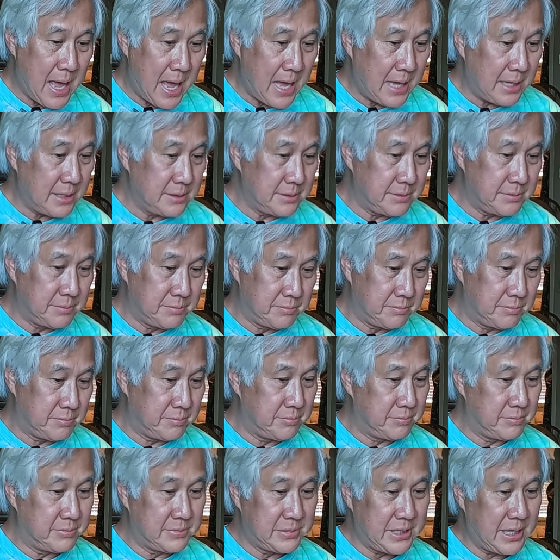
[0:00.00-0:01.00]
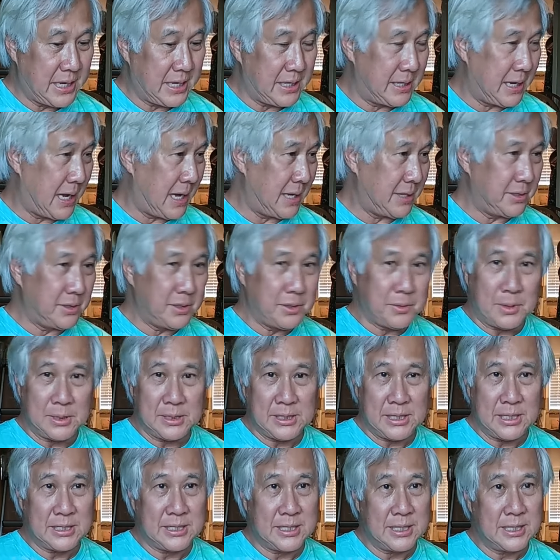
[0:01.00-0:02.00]
and said, I don't know
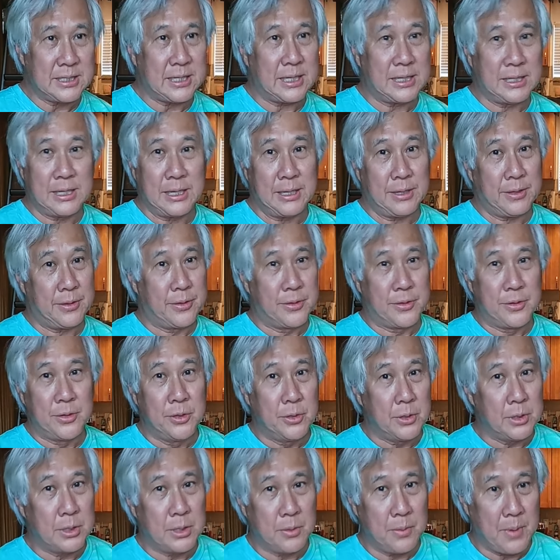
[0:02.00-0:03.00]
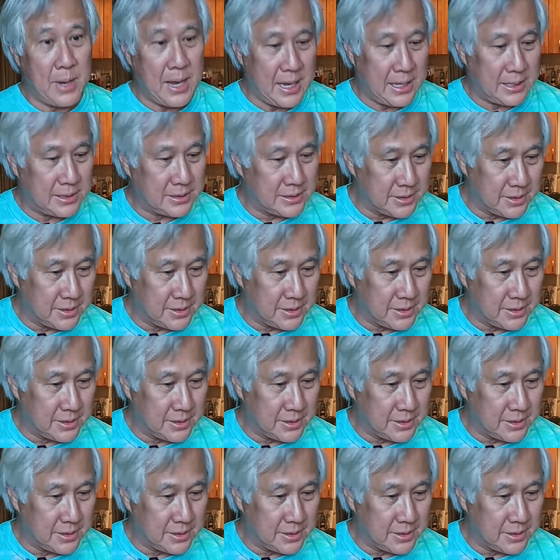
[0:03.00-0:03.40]
what this is, and they threw it away.